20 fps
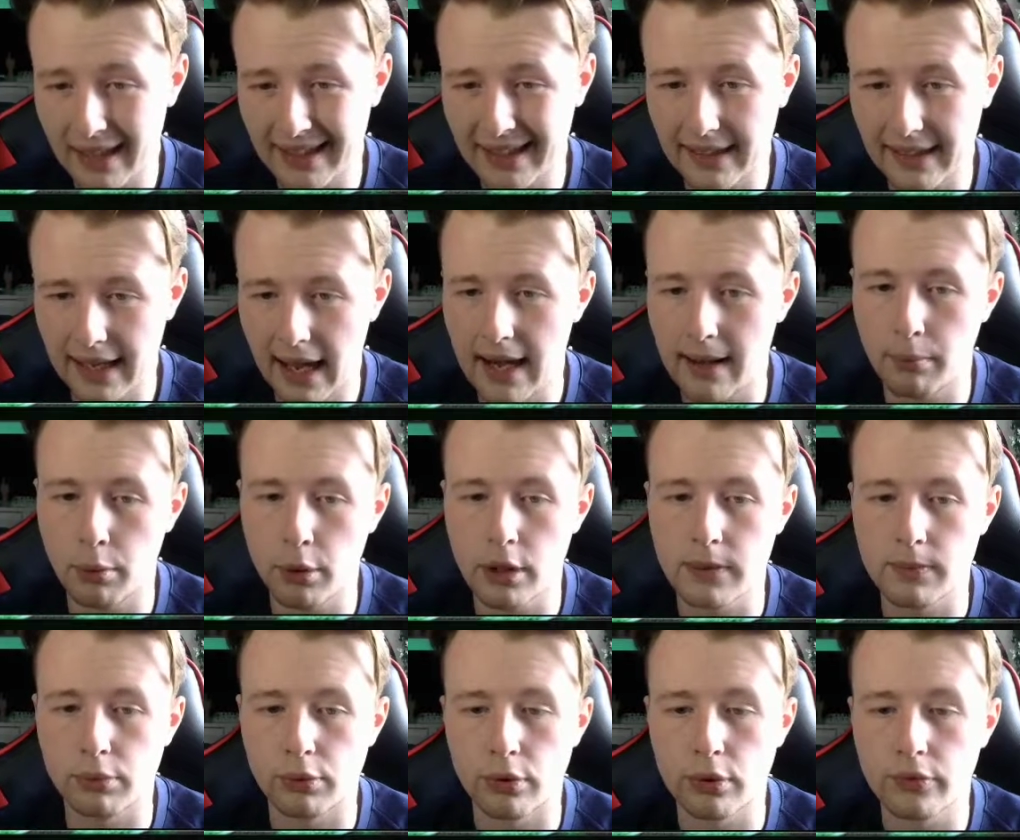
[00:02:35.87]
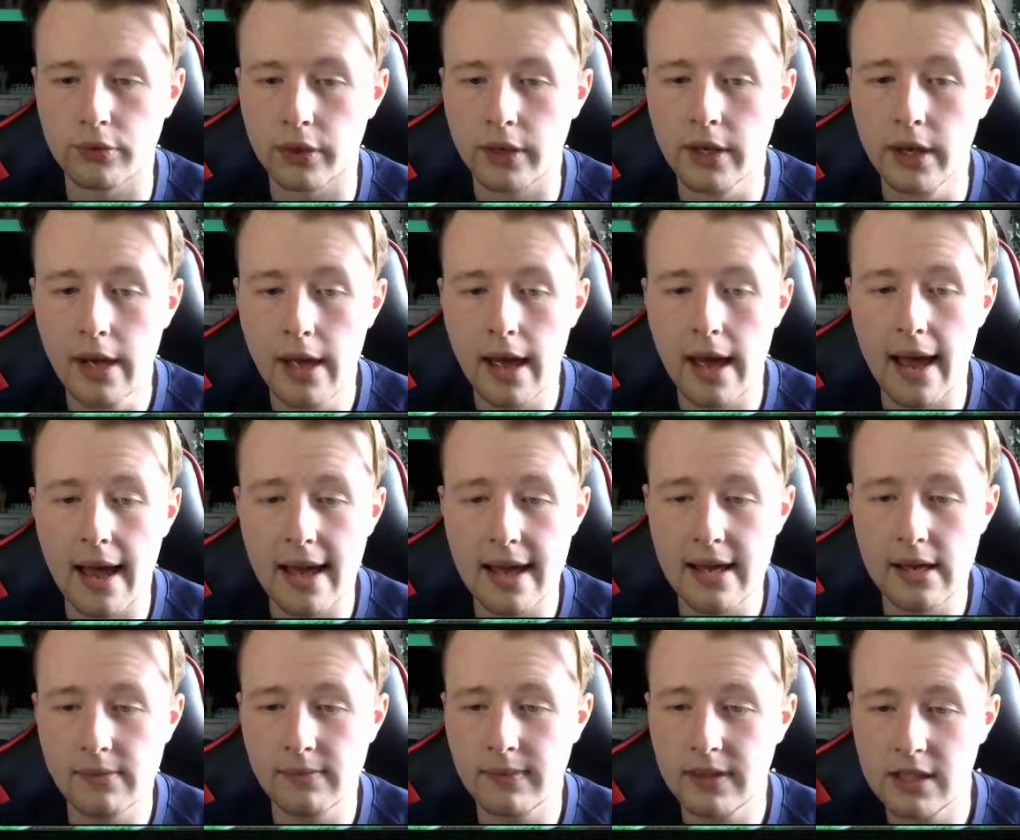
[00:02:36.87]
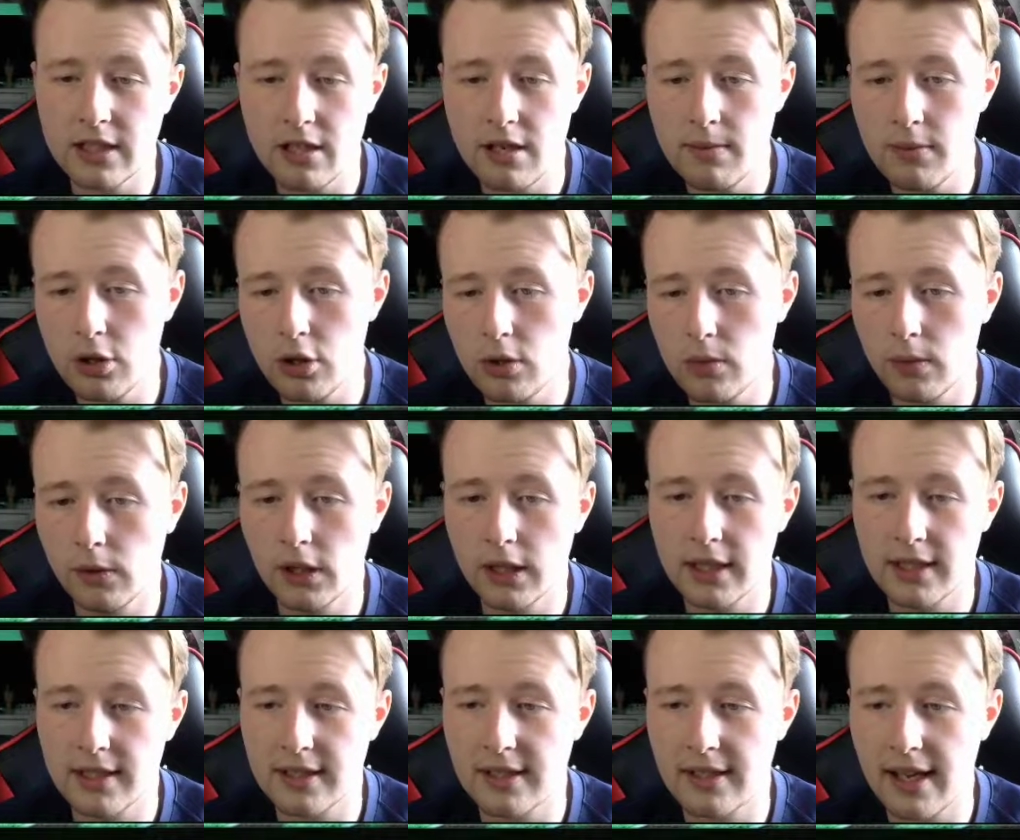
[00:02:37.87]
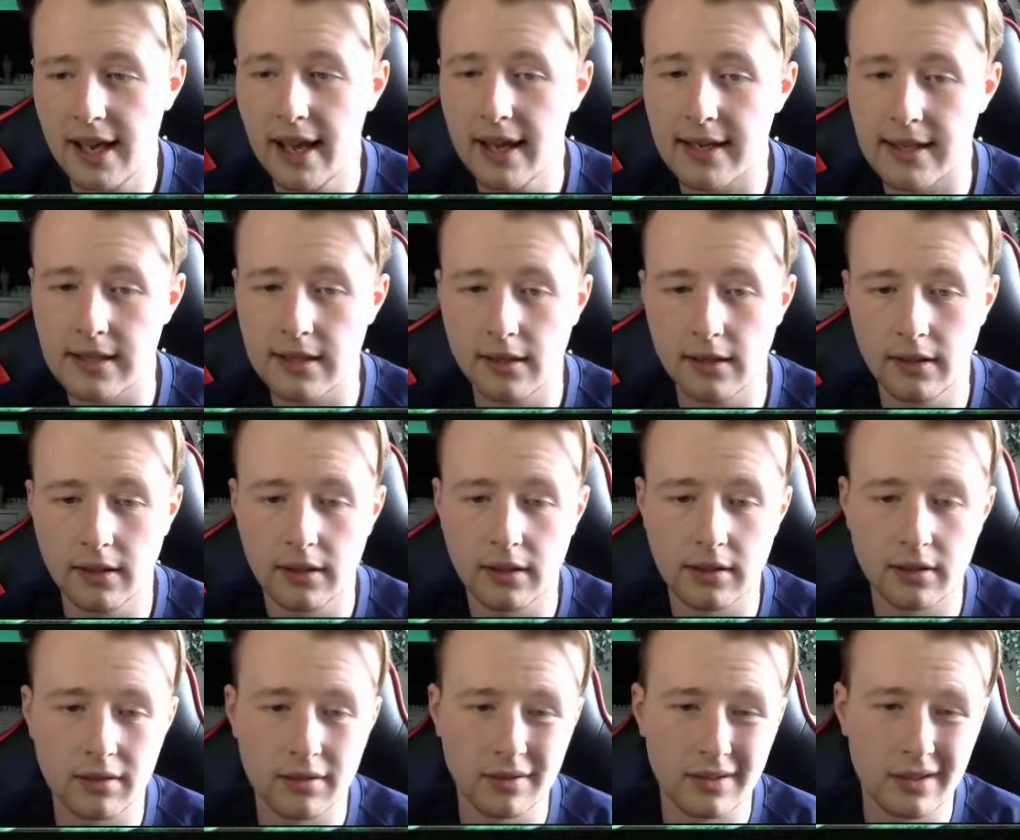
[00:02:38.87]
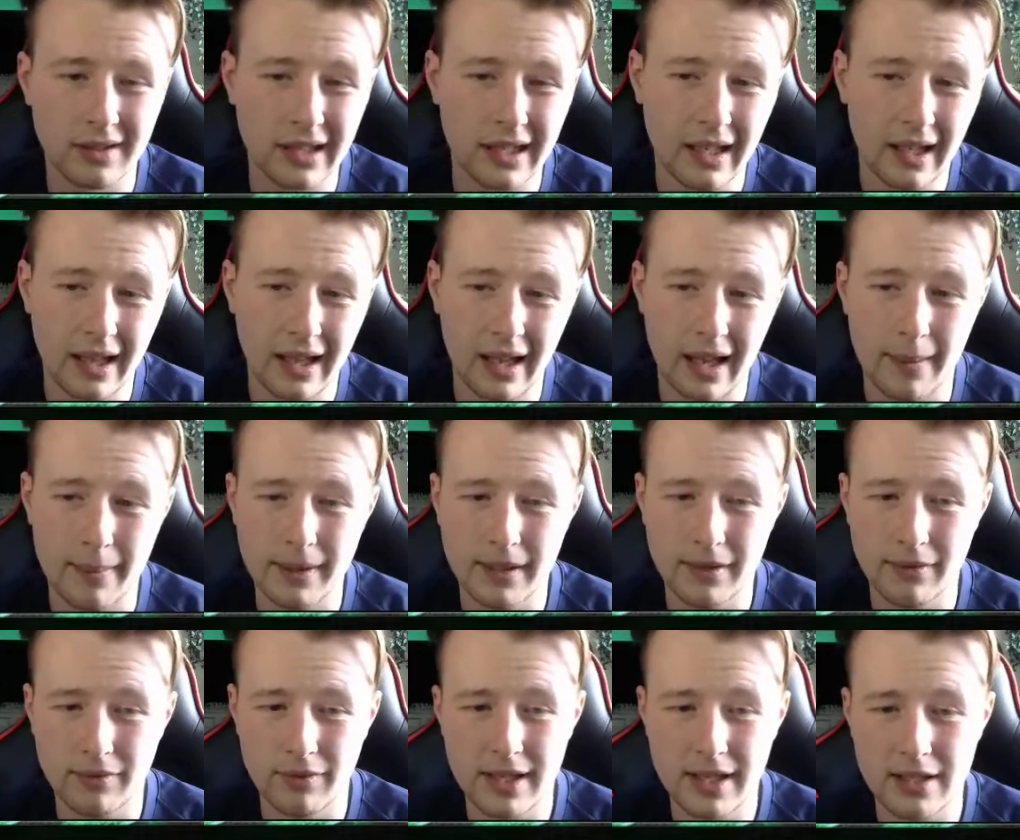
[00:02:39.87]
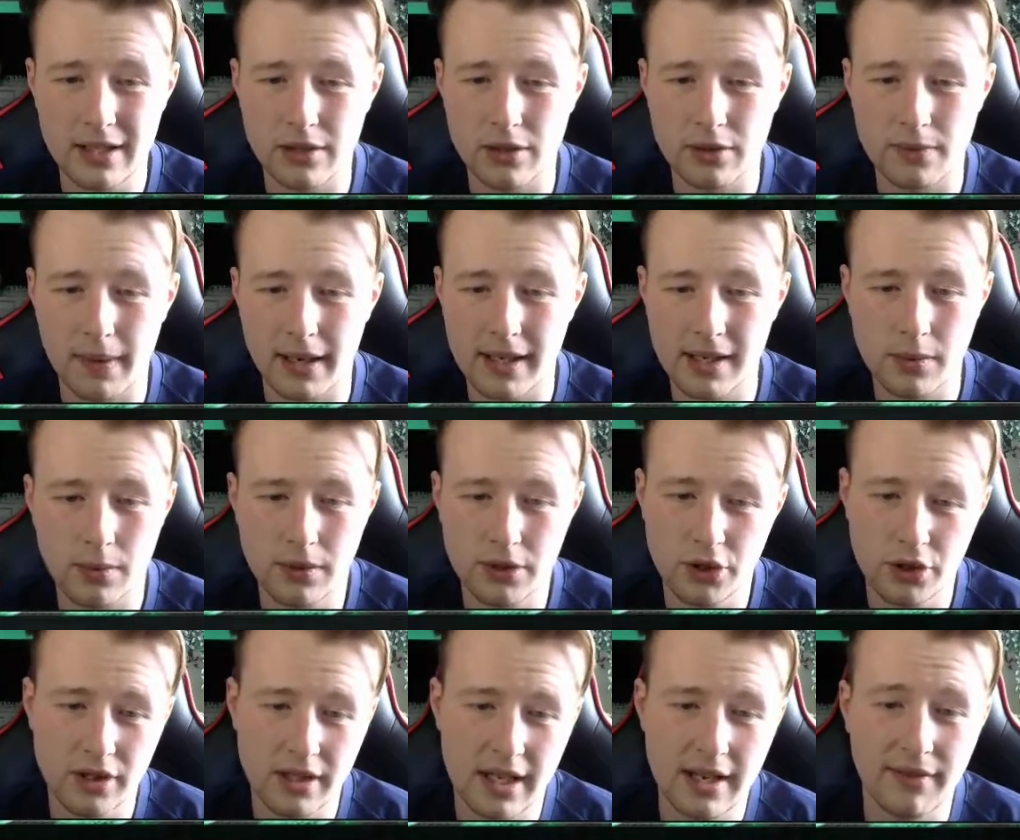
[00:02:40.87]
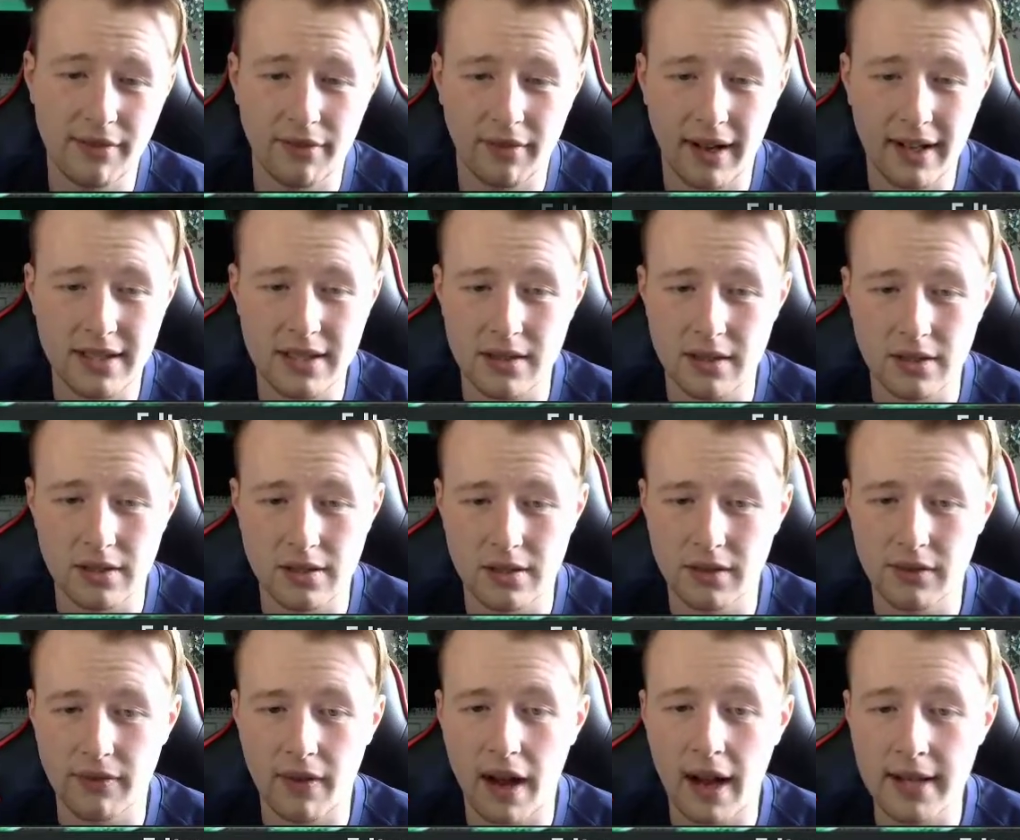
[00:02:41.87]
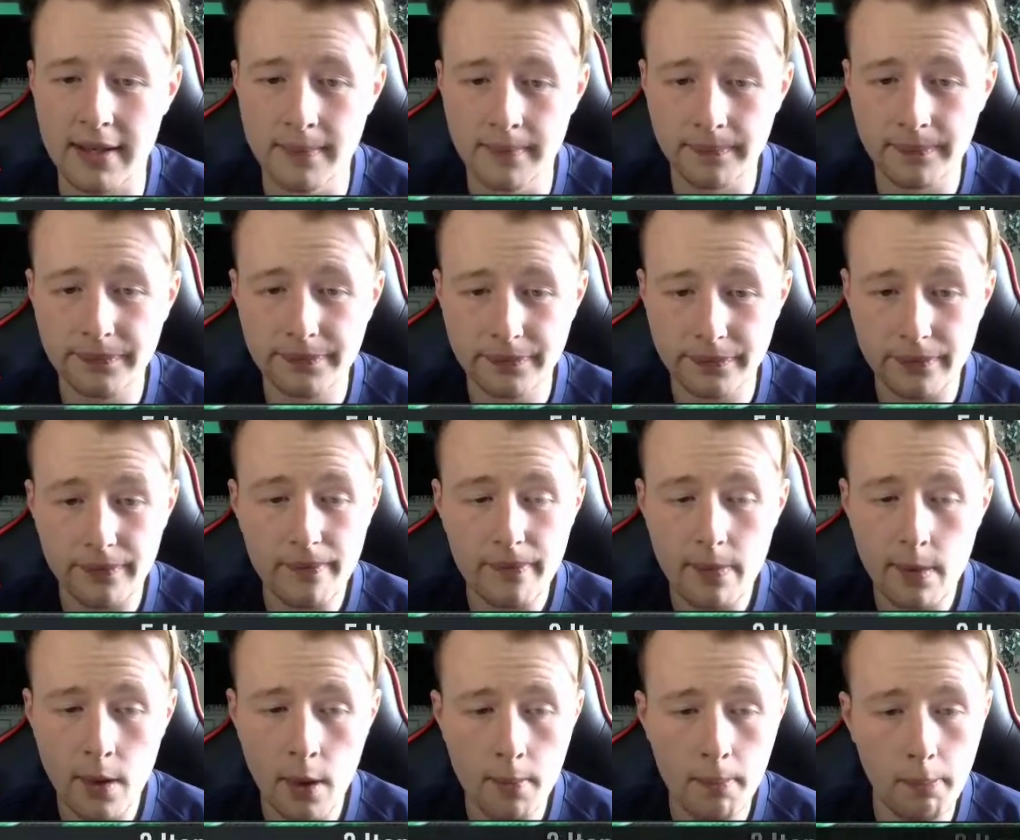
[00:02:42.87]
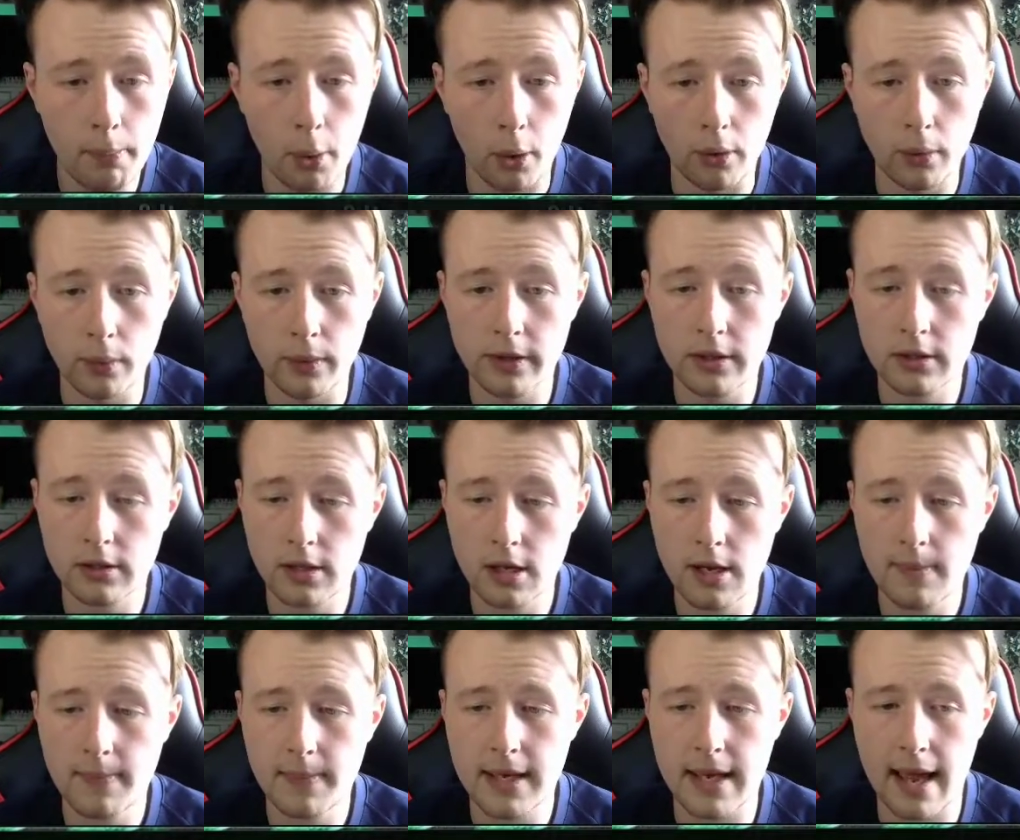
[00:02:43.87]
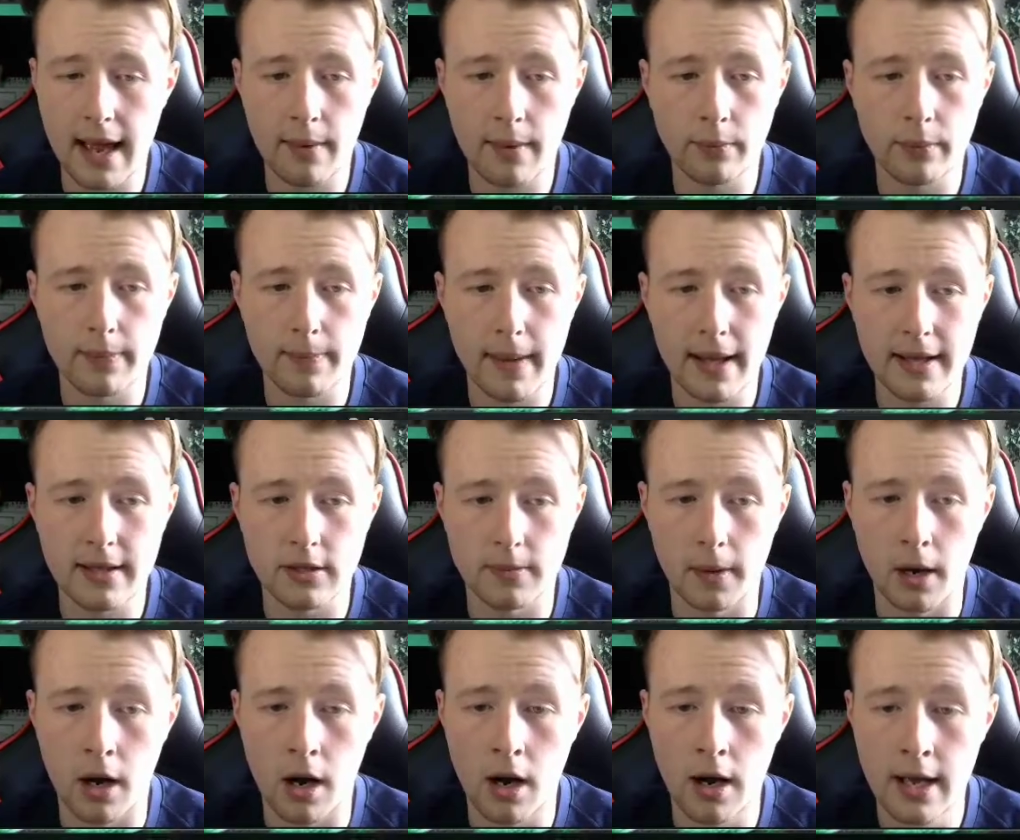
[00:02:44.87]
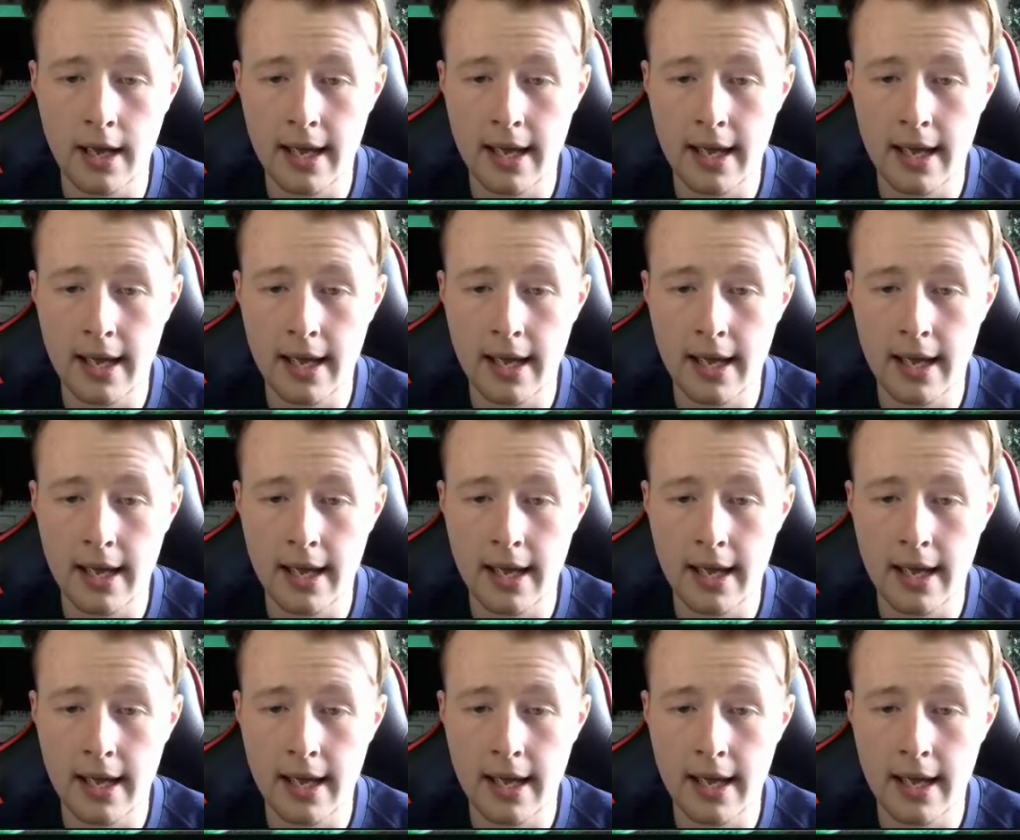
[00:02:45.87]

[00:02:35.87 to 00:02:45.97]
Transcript: Kind of point proven. In terms of who we're going to take, I mean, it really doesn't matter. We'll just take Verratti because it's fine. But with the Serbi and with Benzema,